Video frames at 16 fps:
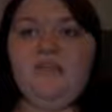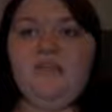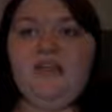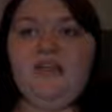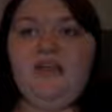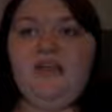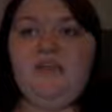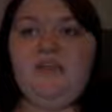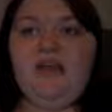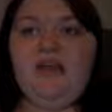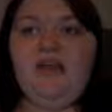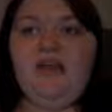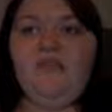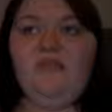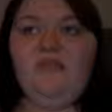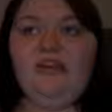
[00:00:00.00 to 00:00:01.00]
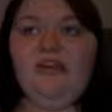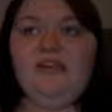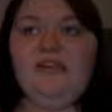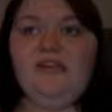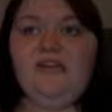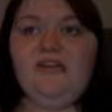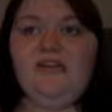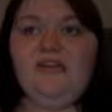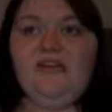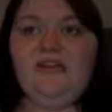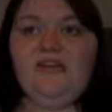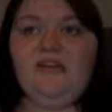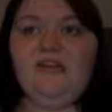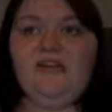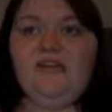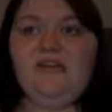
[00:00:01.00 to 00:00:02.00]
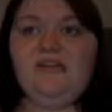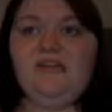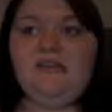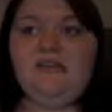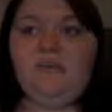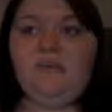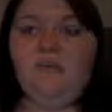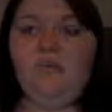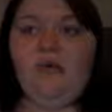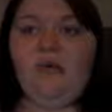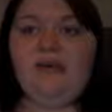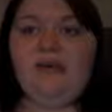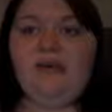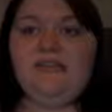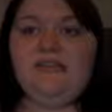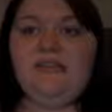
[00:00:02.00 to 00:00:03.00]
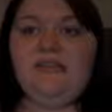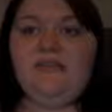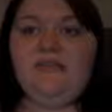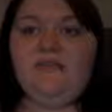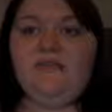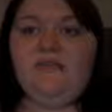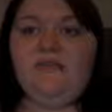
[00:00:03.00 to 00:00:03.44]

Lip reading: it became very clear that there is somewhat of